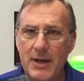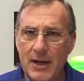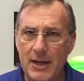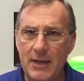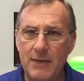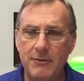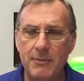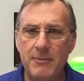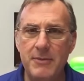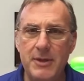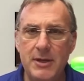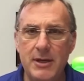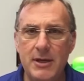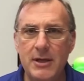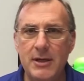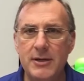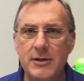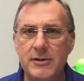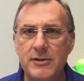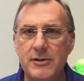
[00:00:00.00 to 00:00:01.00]
I give them
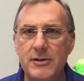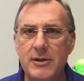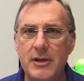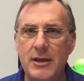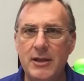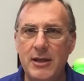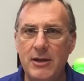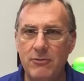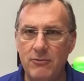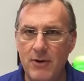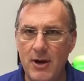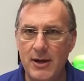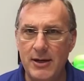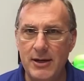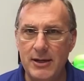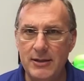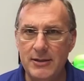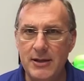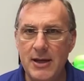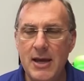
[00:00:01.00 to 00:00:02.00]
this and they run
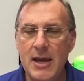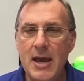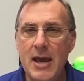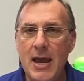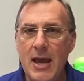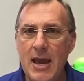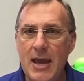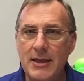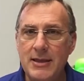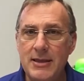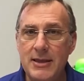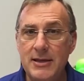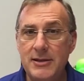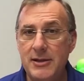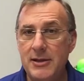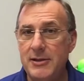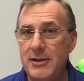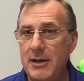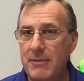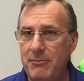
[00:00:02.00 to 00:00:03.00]
it. And this
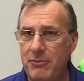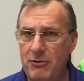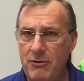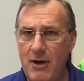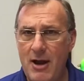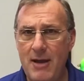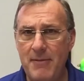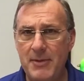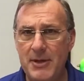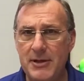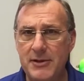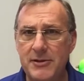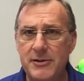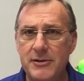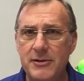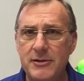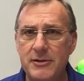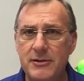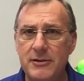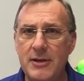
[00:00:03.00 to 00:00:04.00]
is a
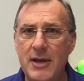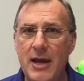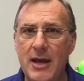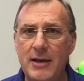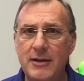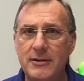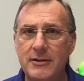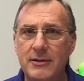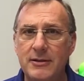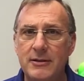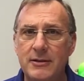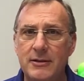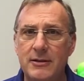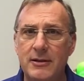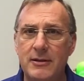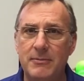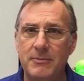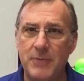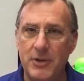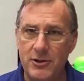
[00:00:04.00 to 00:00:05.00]
promise that
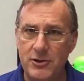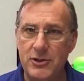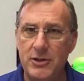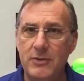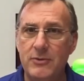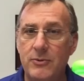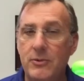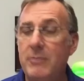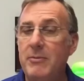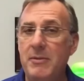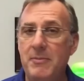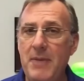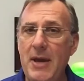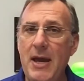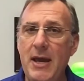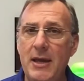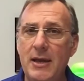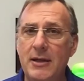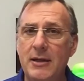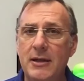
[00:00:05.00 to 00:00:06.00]
the merchant will be
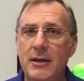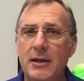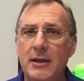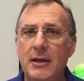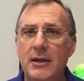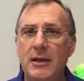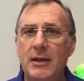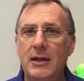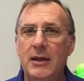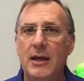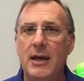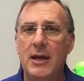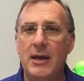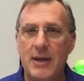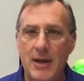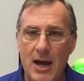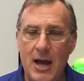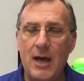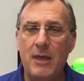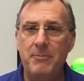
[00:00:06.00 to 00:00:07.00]
paid. And
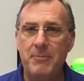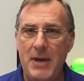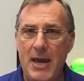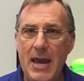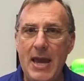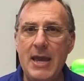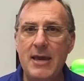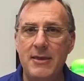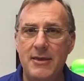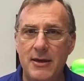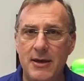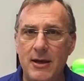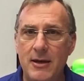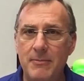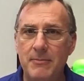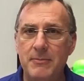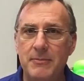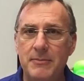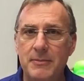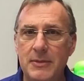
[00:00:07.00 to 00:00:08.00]
I'll pay
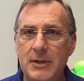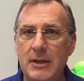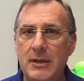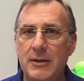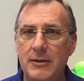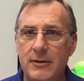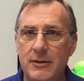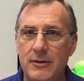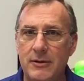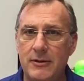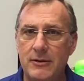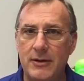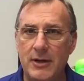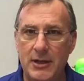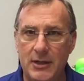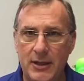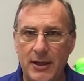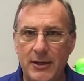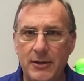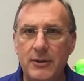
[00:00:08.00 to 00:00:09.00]
them either at
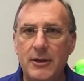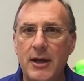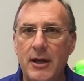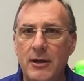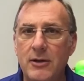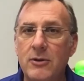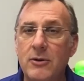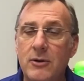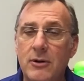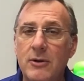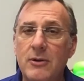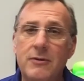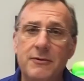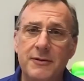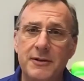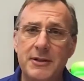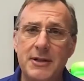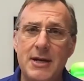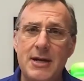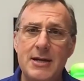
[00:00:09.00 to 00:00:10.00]
a later date or
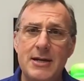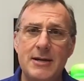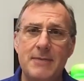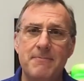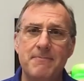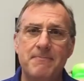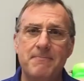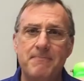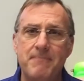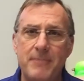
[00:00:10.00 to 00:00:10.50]
over time.